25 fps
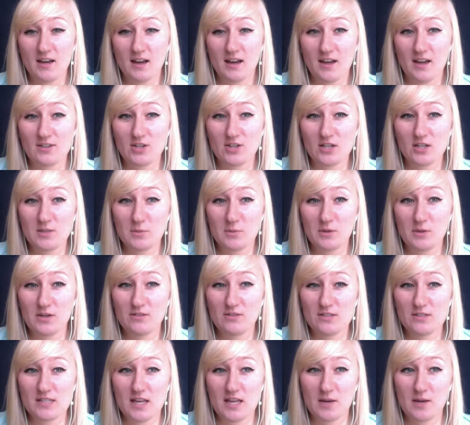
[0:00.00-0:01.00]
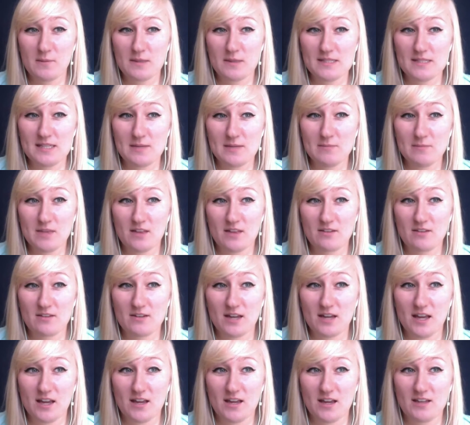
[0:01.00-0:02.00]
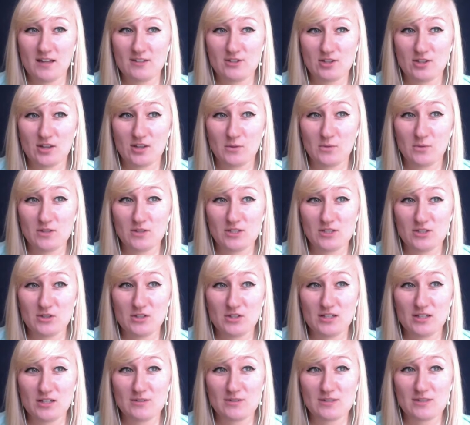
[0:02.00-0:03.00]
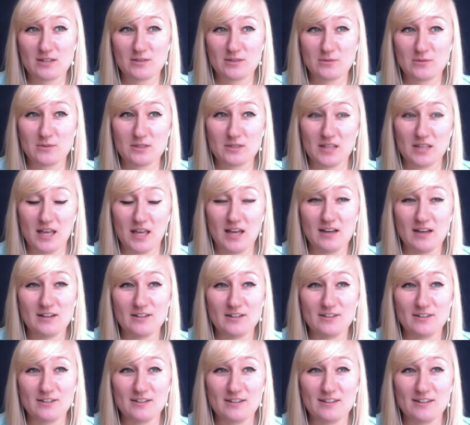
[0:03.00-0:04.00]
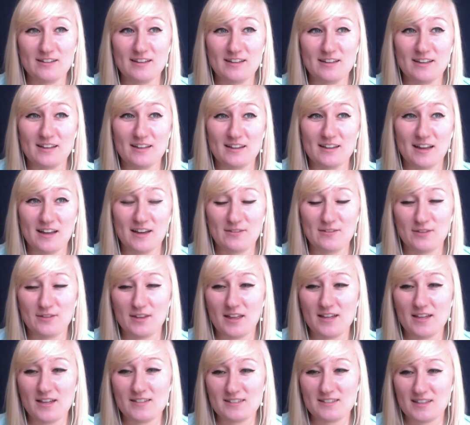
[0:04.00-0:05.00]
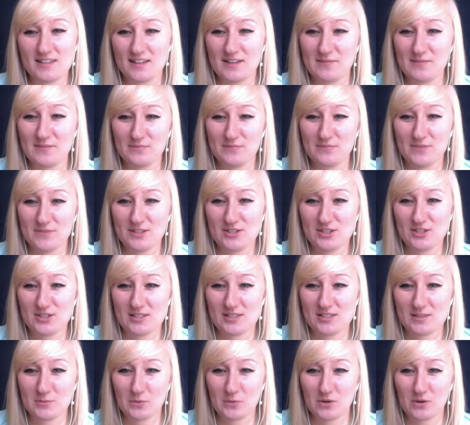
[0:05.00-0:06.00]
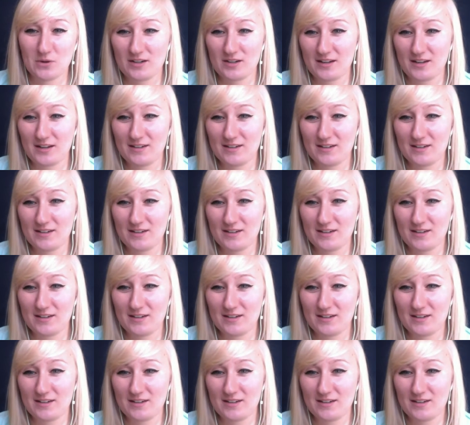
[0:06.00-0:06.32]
tried to put Rise on my team the other day, and she like wouldn't join. I was like, what the hell? And then I realized that she's support now.